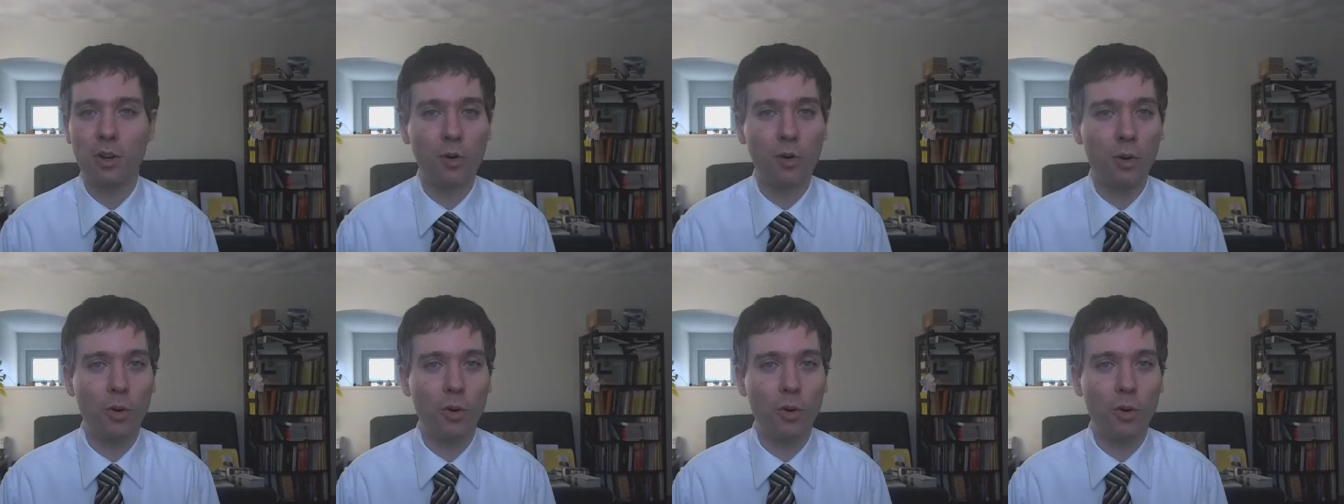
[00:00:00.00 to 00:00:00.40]

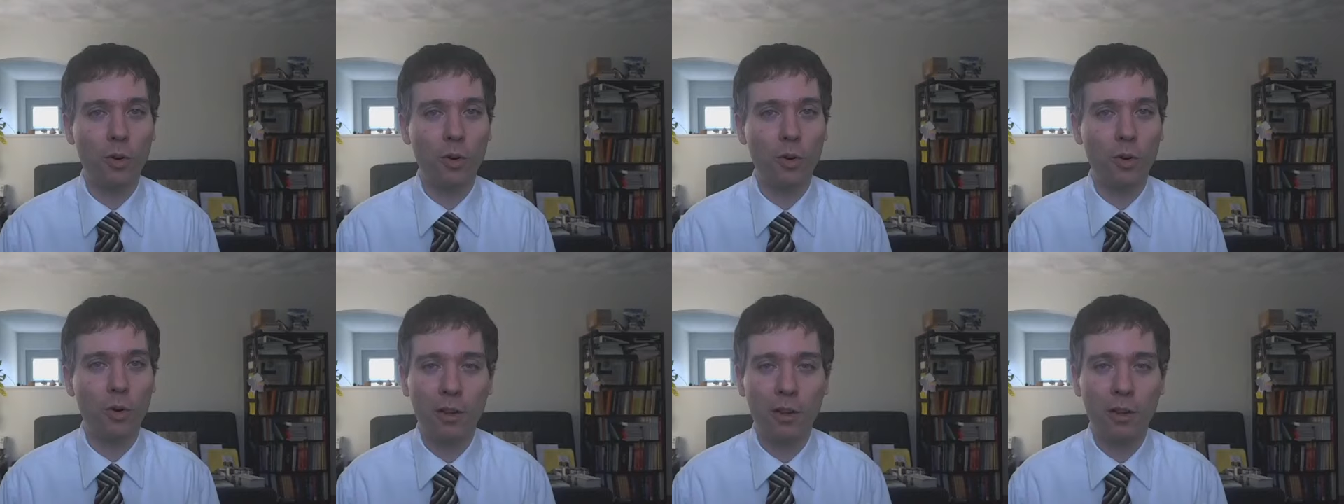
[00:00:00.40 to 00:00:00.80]
You already
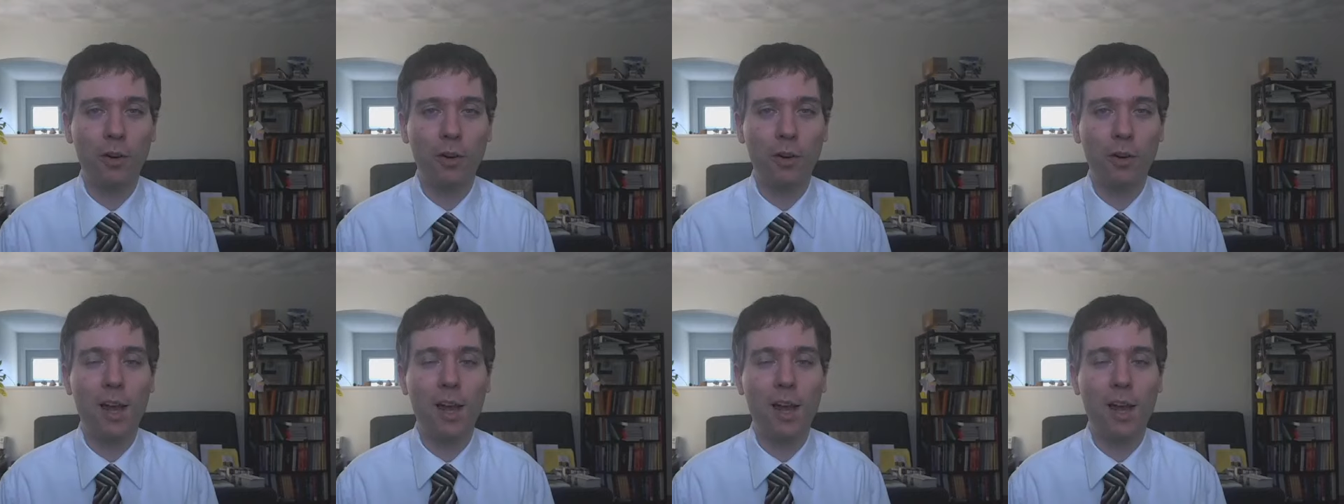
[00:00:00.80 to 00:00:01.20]
paid for a
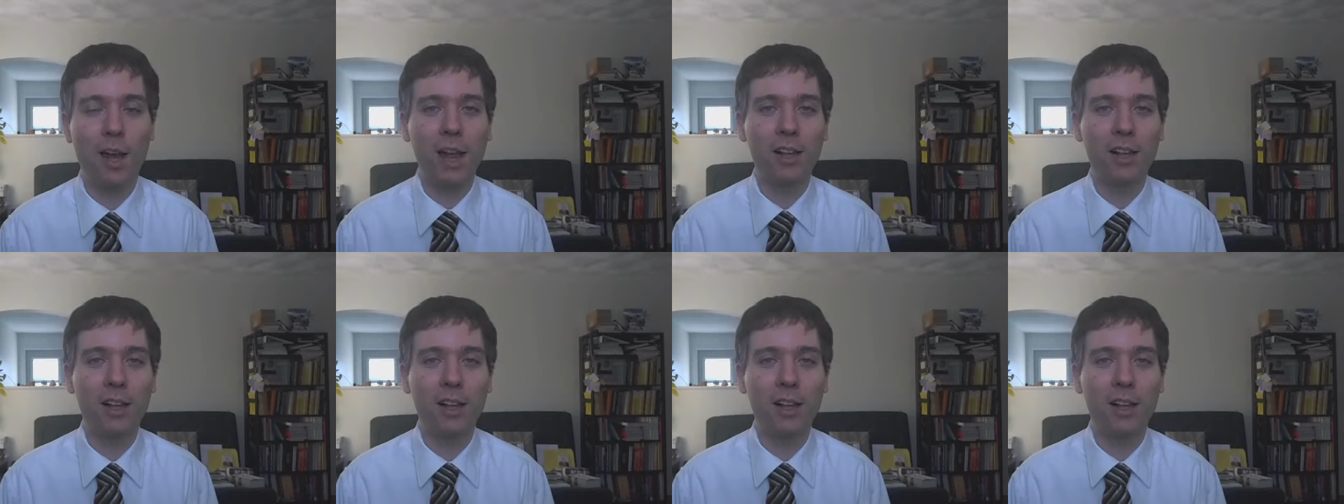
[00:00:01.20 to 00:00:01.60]
flight
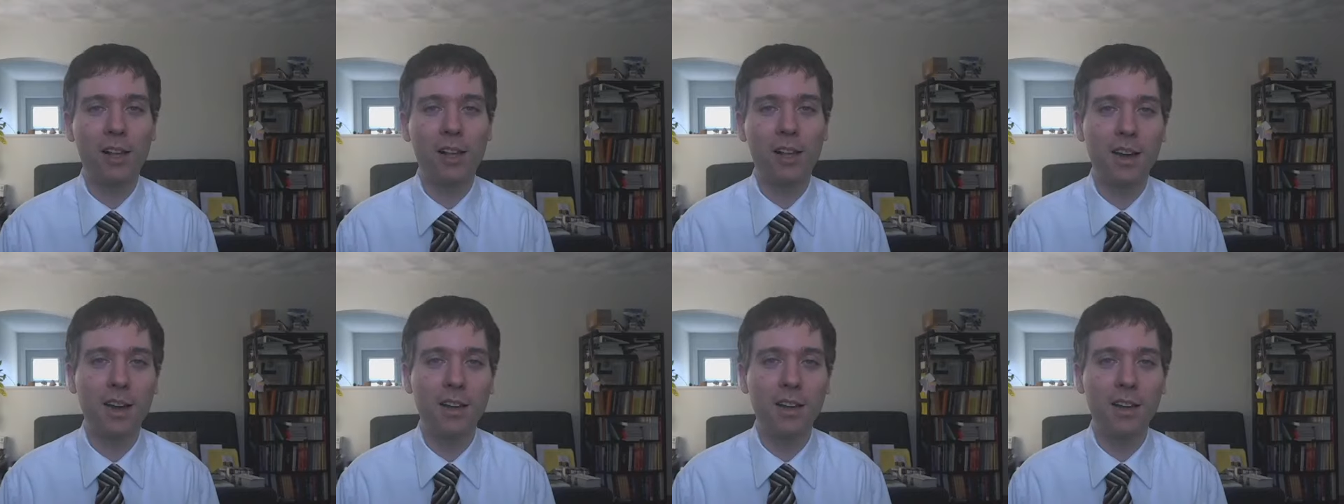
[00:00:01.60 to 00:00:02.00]
back to
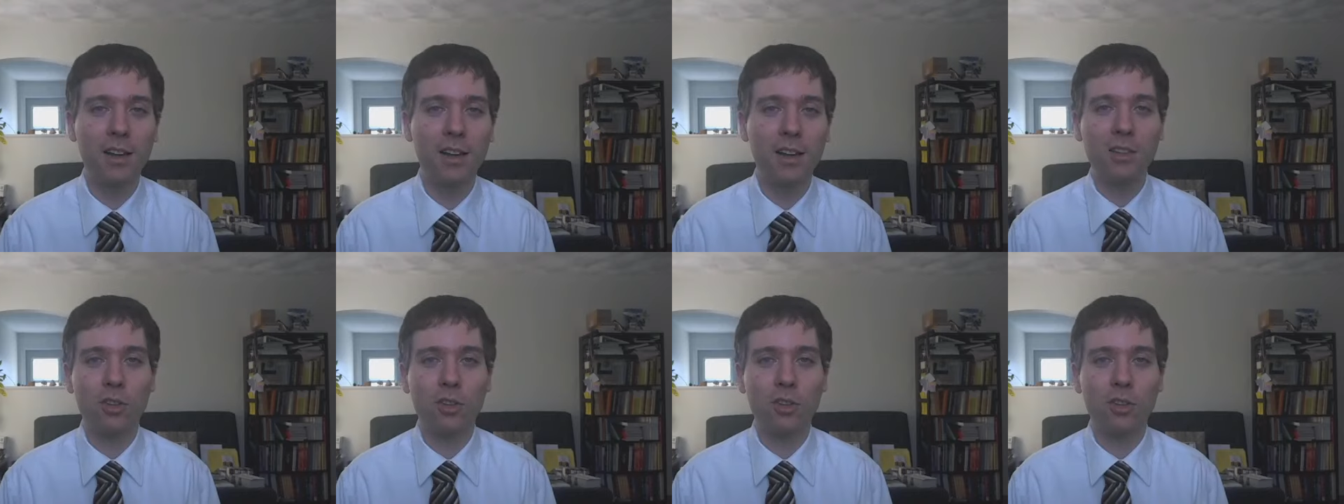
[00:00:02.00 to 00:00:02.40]
Canada,
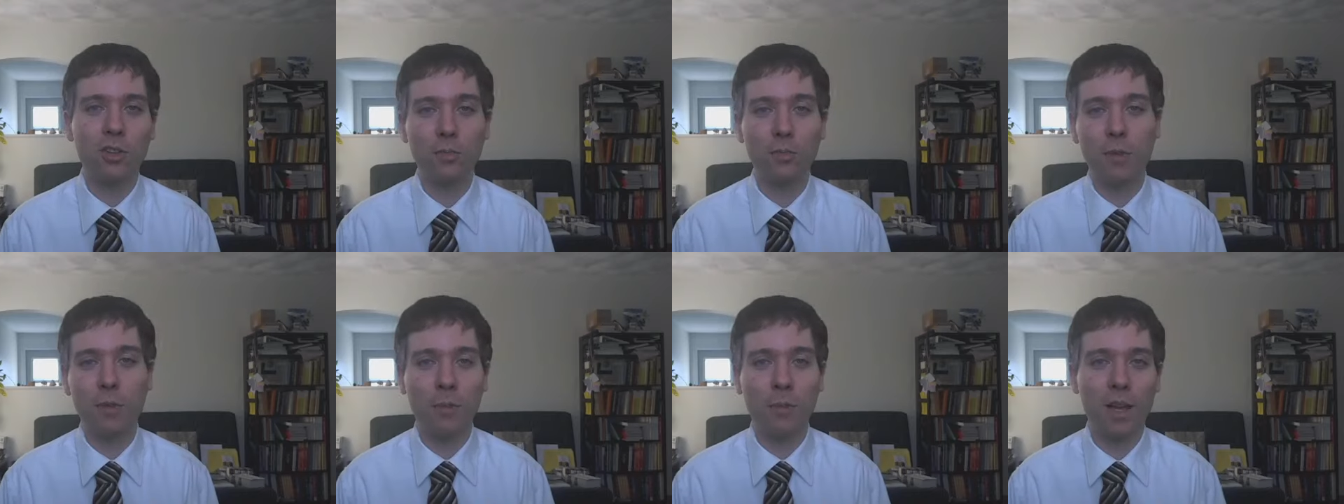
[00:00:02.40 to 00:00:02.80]
so you
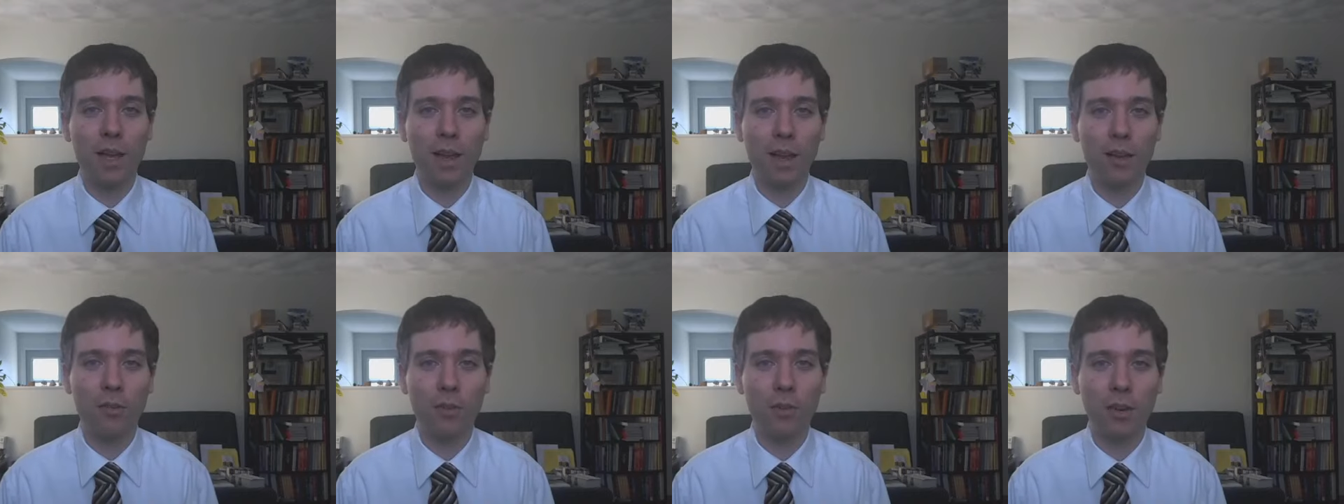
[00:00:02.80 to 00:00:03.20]
shouldn't be
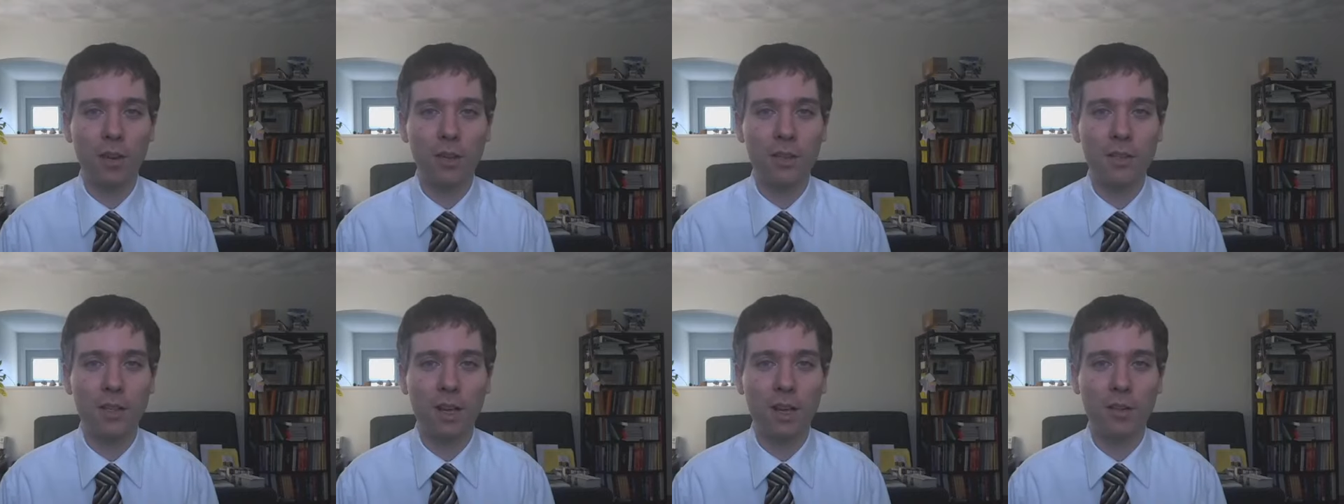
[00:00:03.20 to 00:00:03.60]
paying for
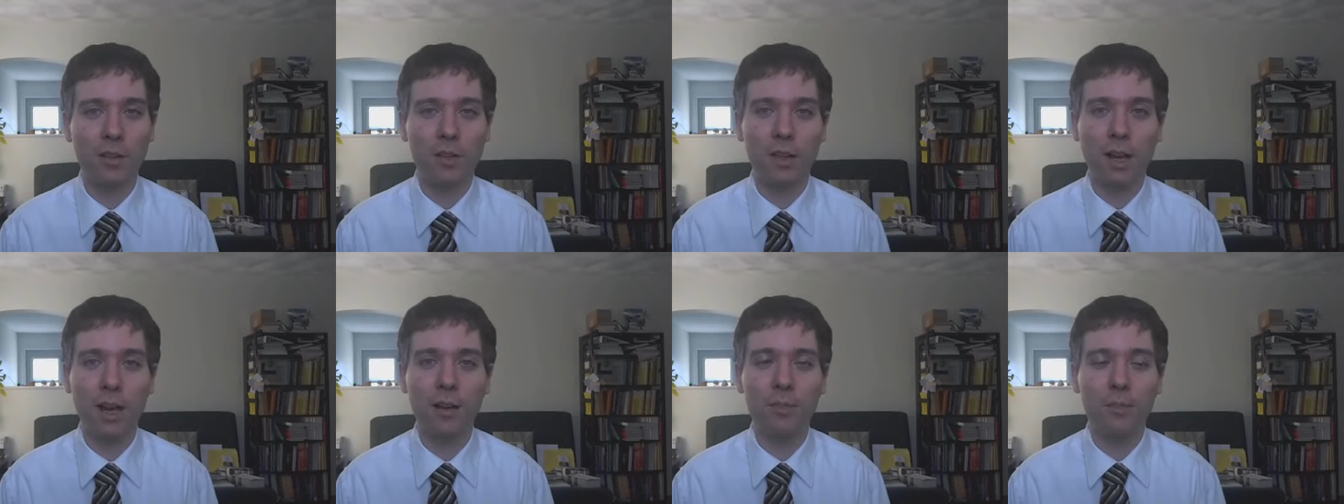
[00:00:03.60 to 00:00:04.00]
it second
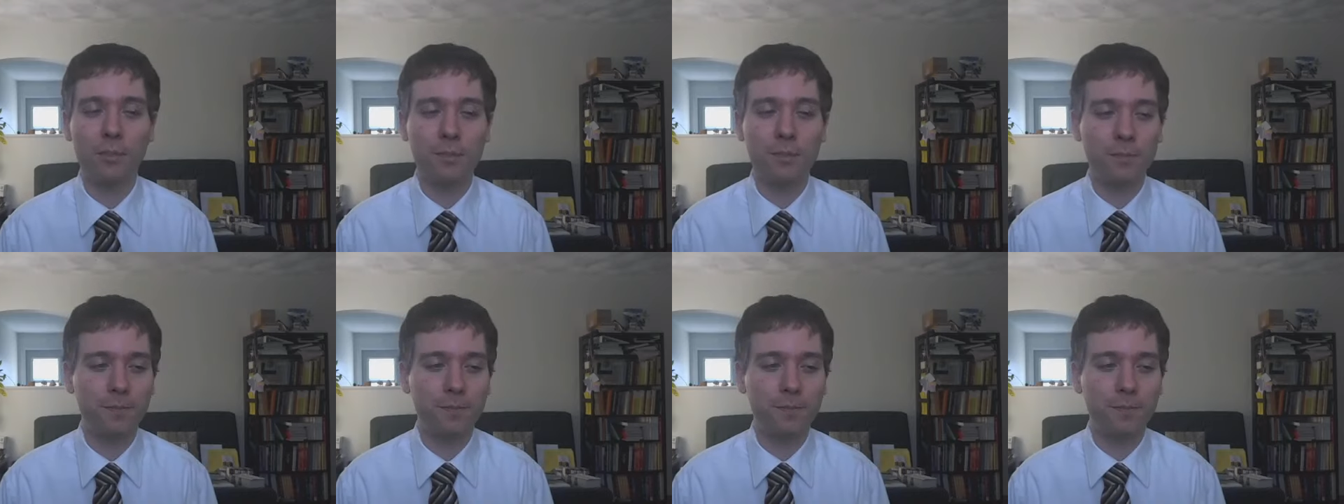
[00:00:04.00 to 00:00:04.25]
time.